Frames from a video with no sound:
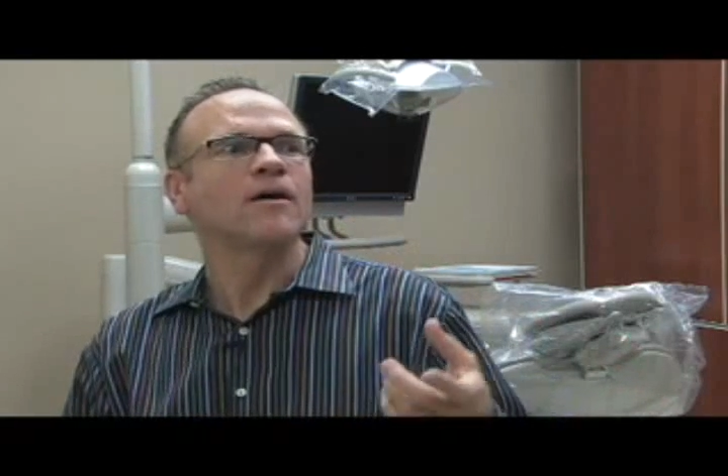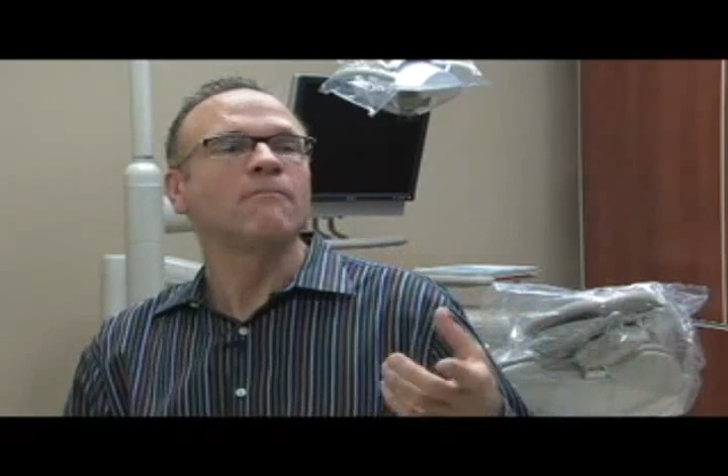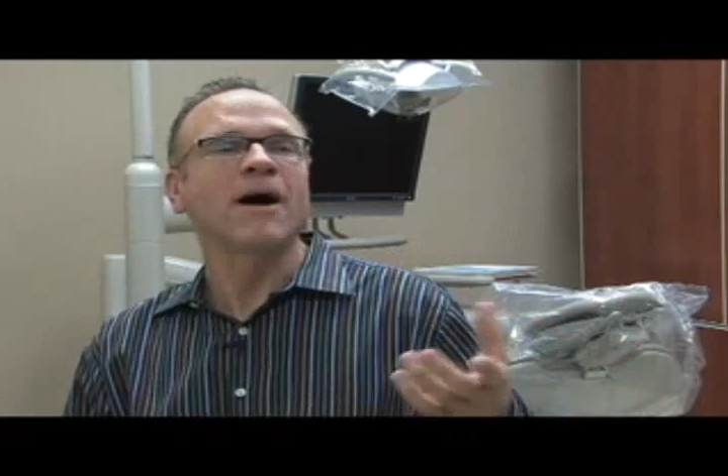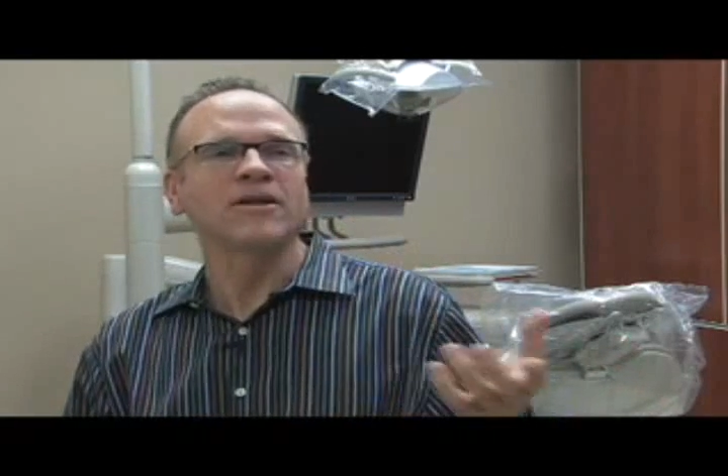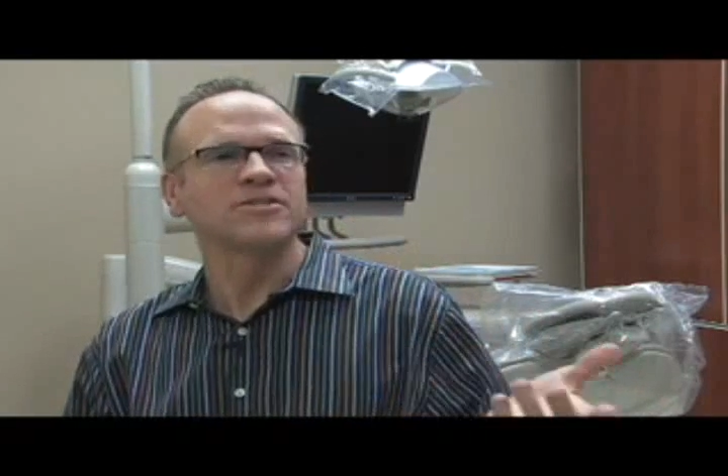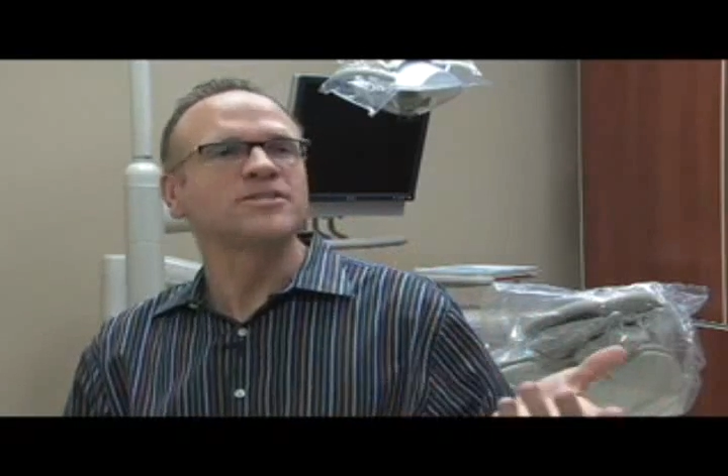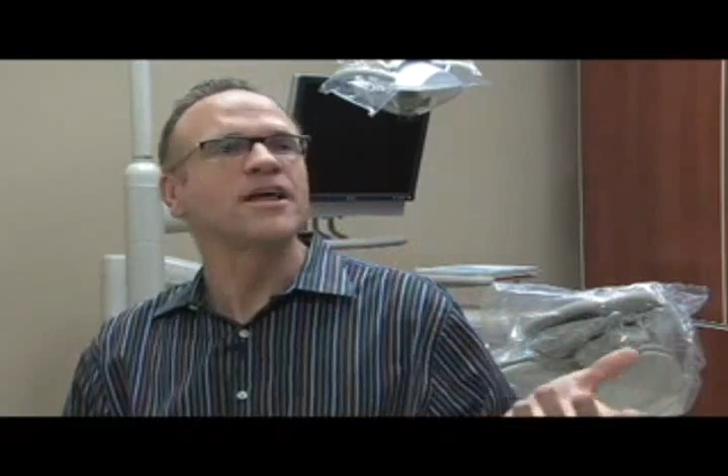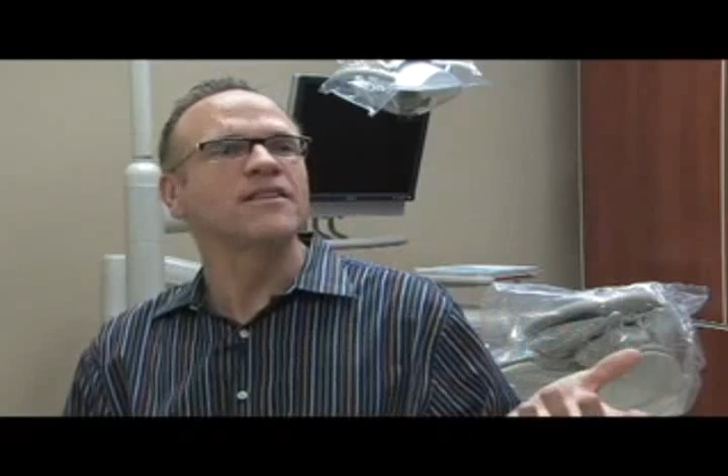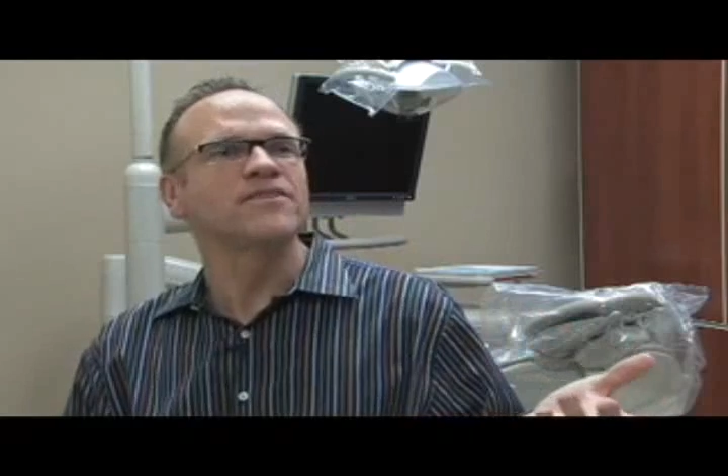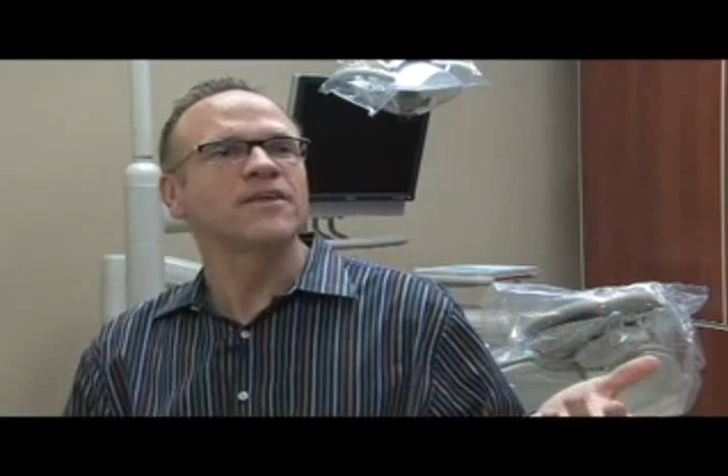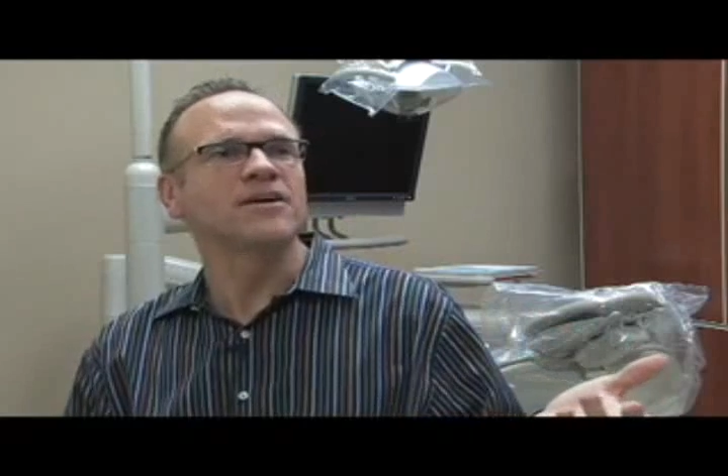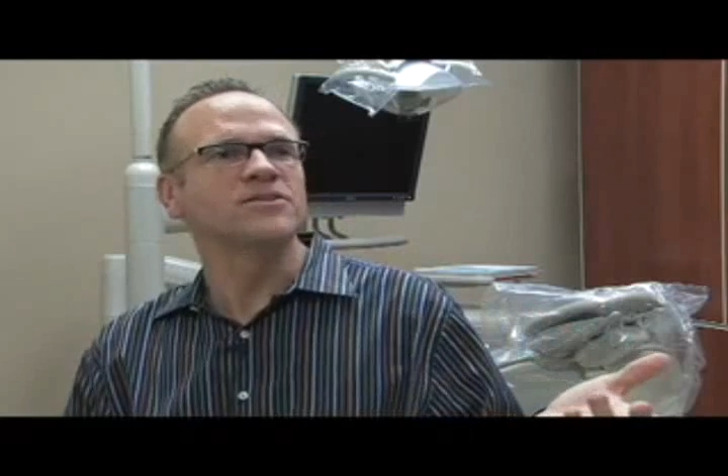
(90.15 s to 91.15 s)
about
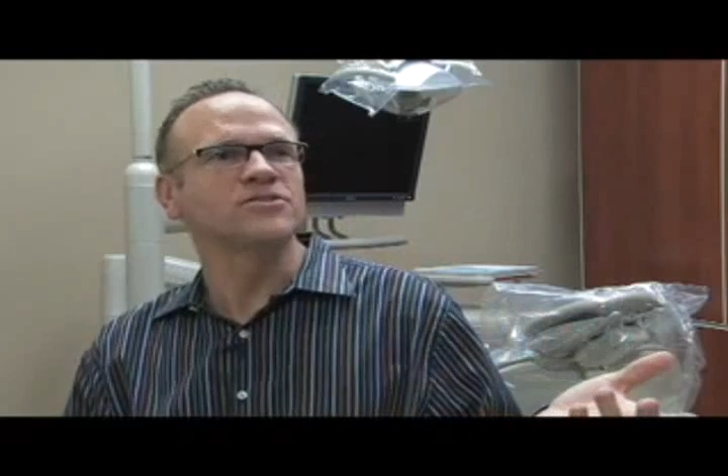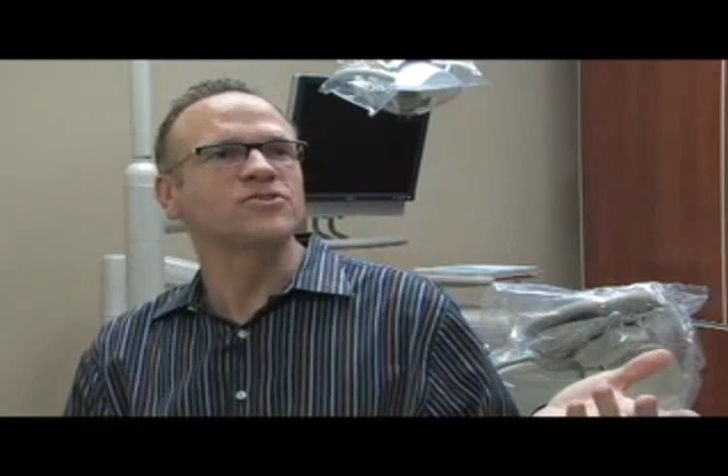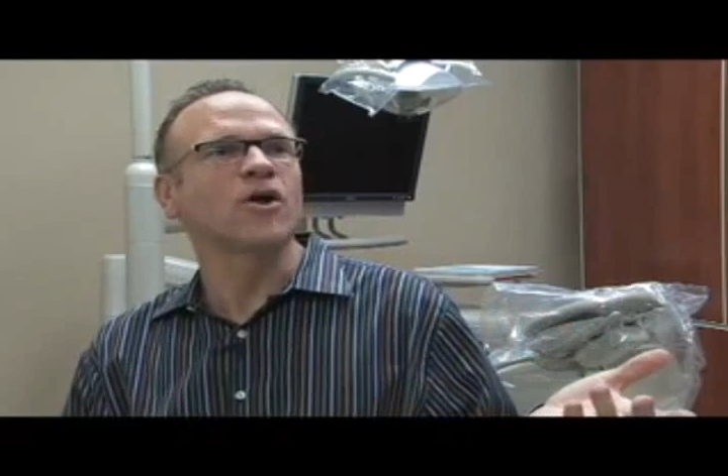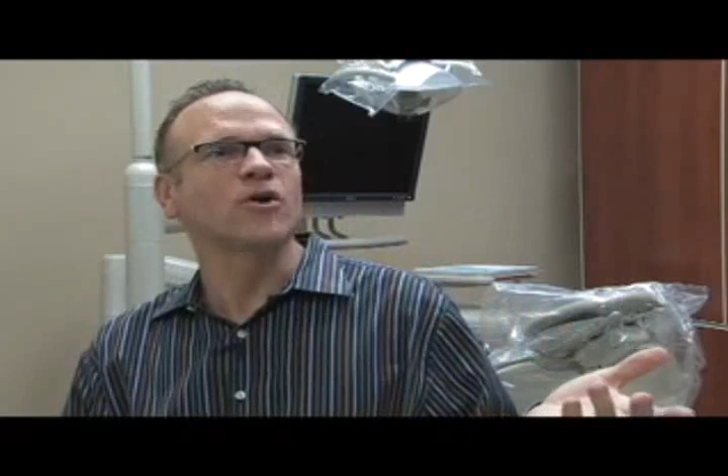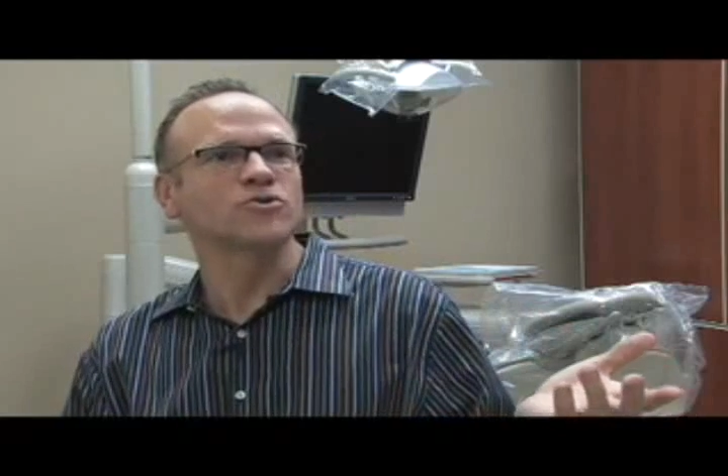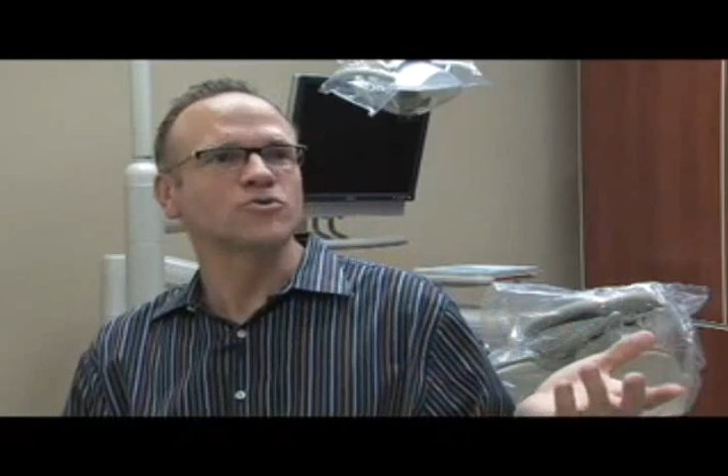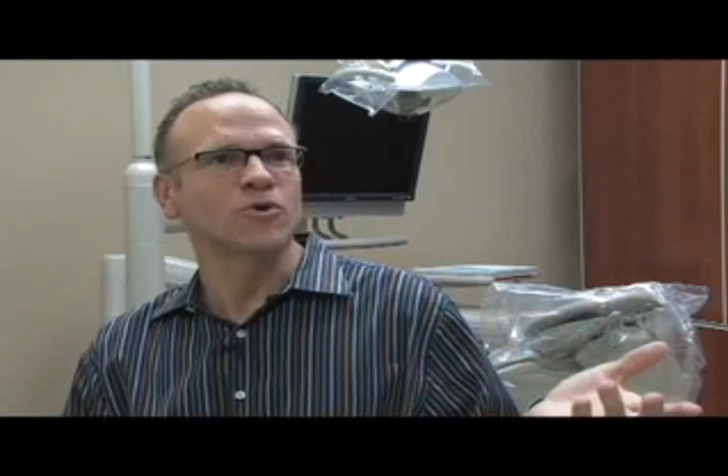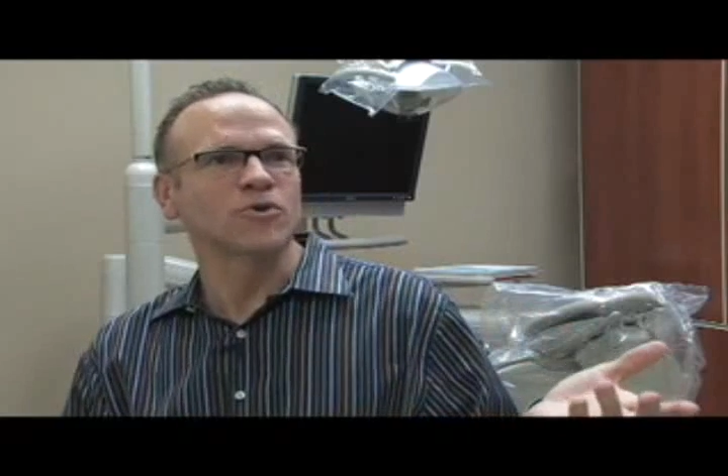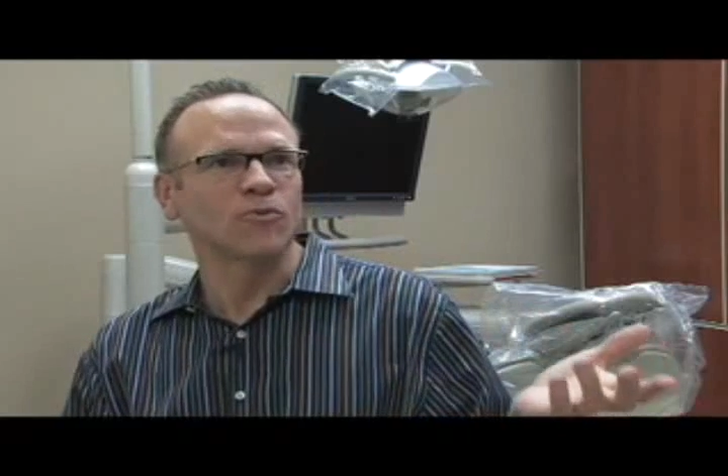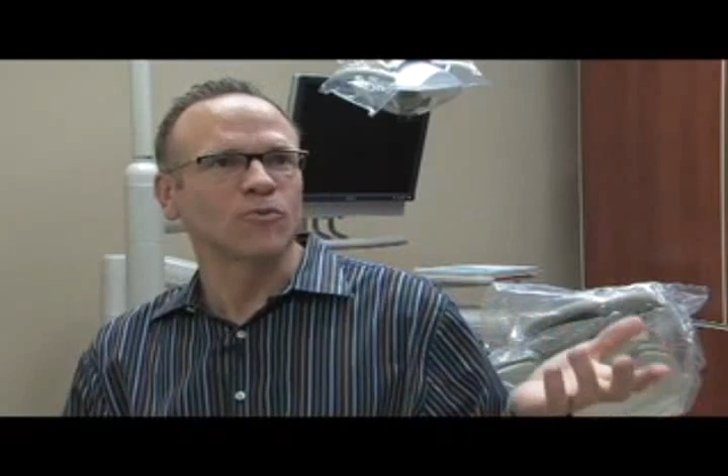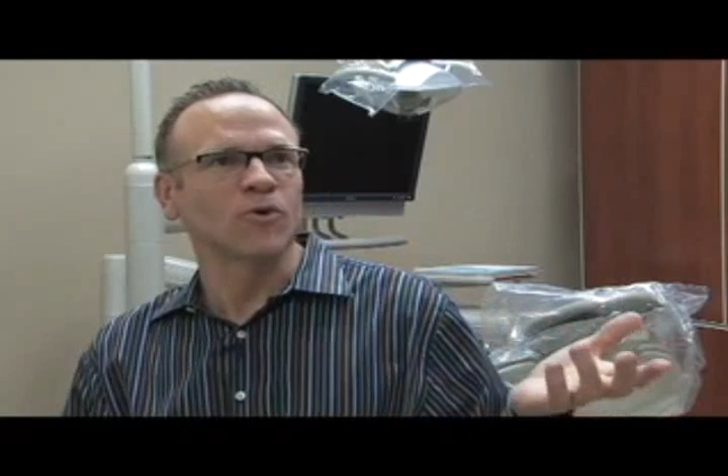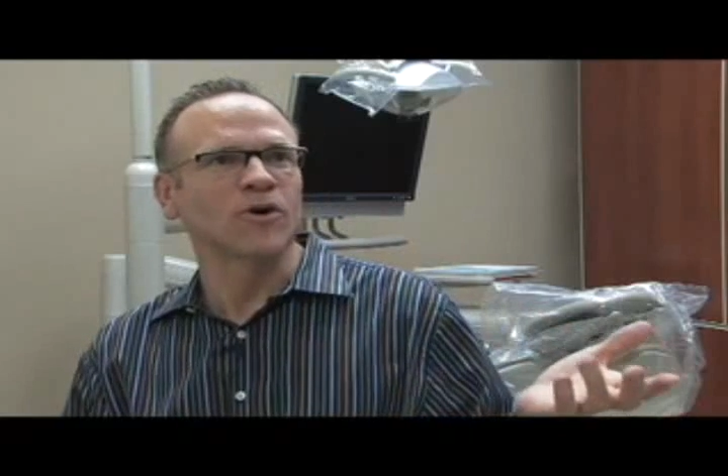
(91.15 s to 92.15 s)
$10,000
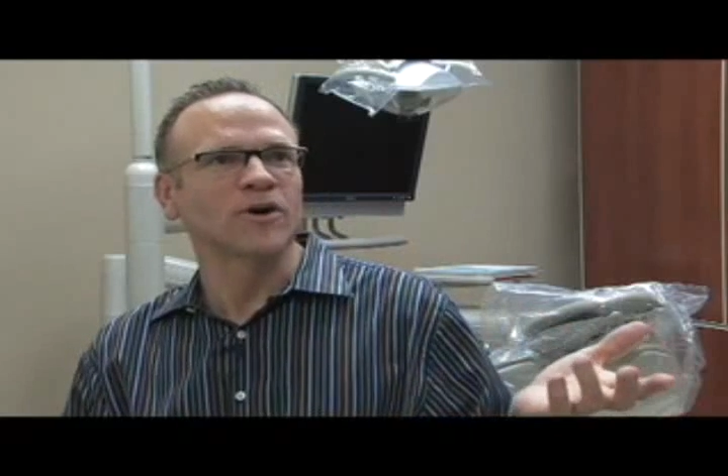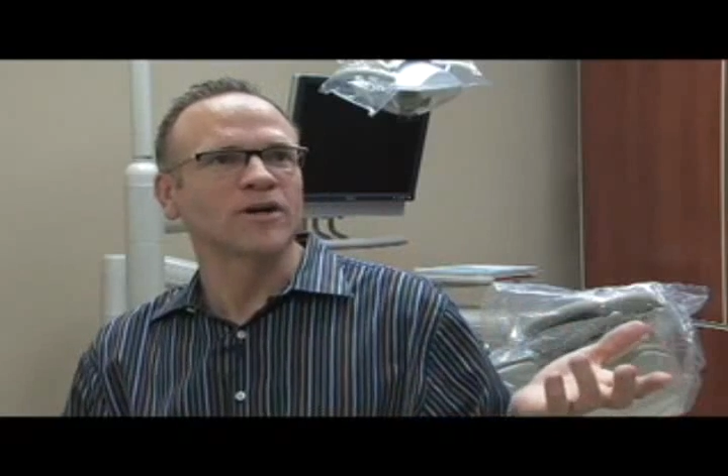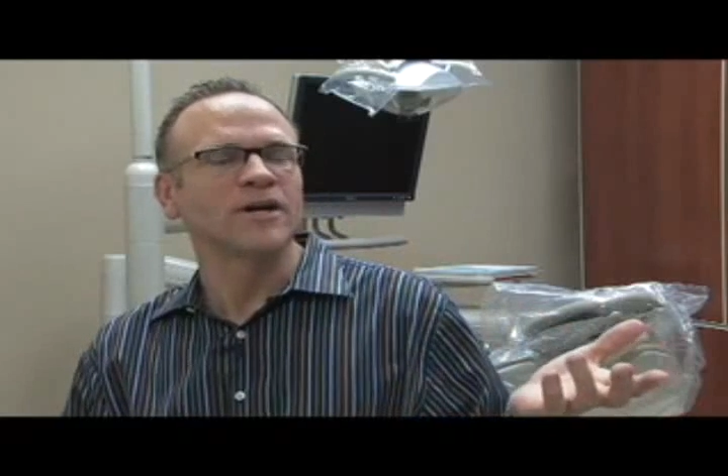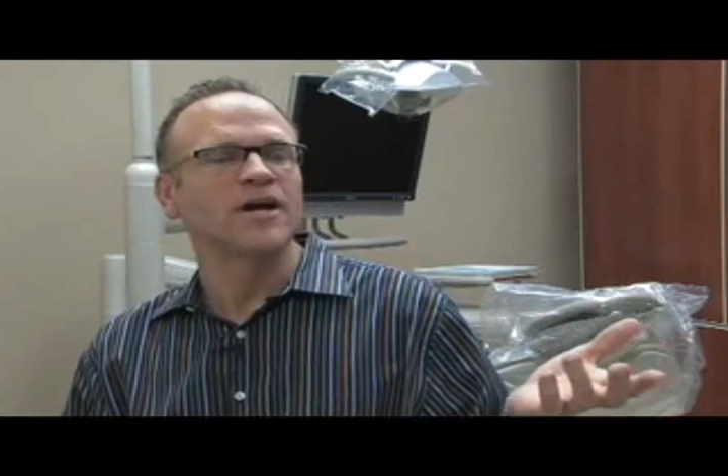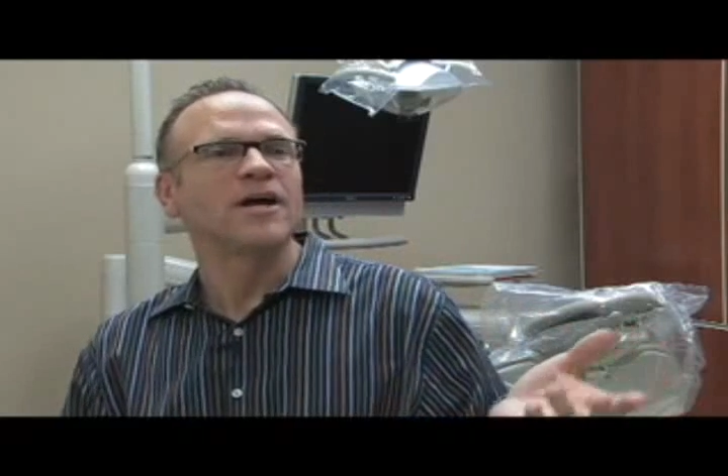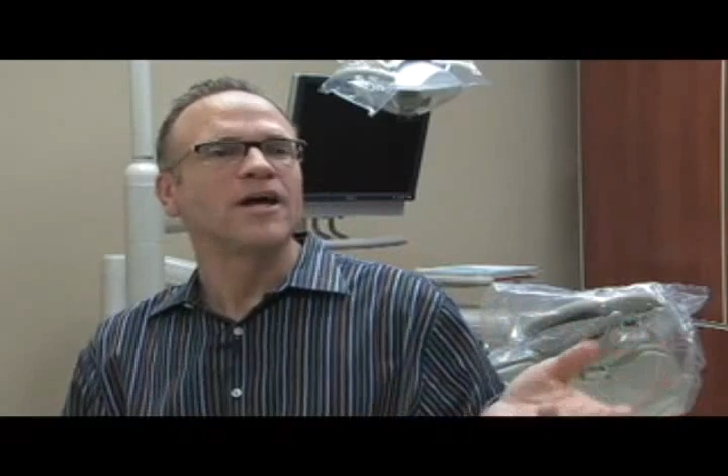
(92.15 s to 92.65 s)
worth of work.